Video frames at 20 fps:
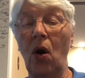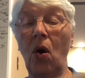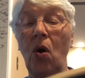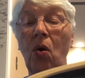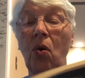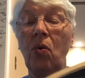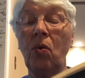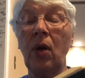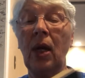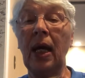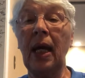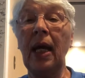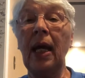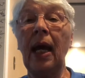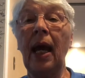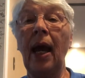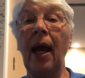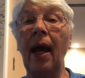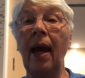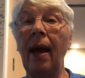
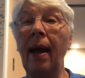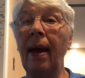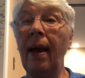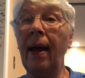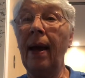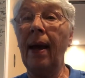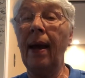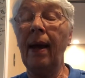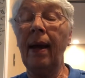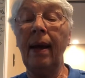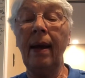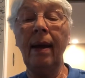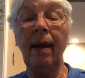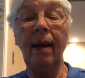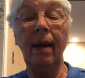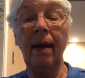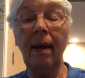only a